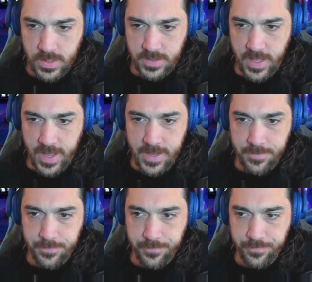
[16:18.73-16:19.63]
Like
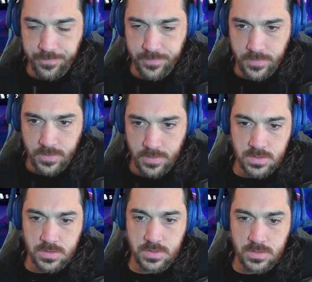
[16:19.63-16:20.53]
that.
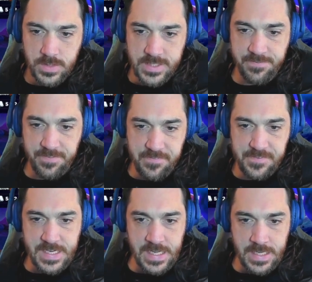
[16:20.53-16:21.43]
That's
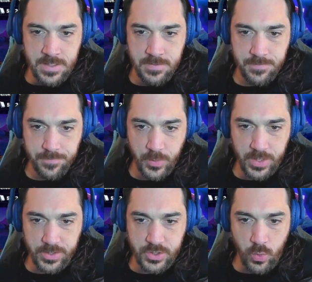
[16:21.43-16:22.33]
15. We
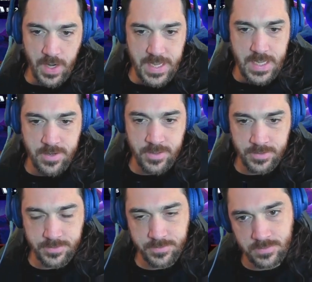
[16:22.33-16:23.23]
go to 20
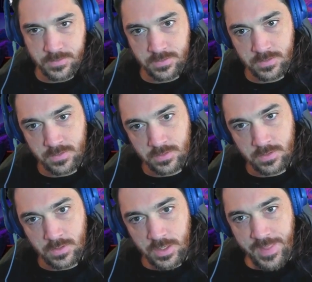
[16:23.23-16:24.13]
here.
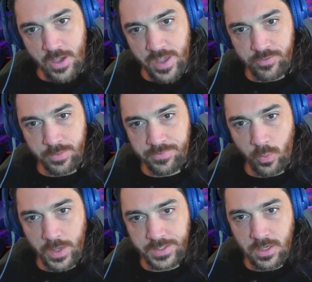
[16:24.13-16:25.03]
And they only have room
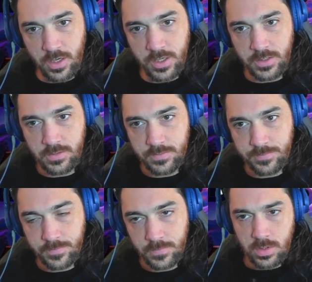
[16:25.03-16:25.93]
for one card.
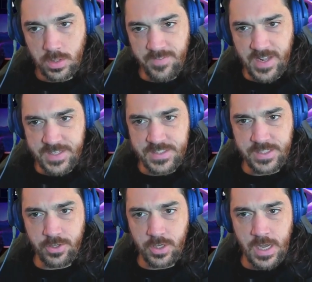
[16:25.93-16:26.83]
They've got a
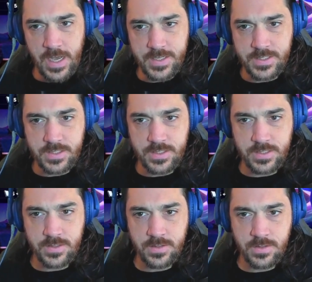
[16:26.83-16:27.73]
0 cost.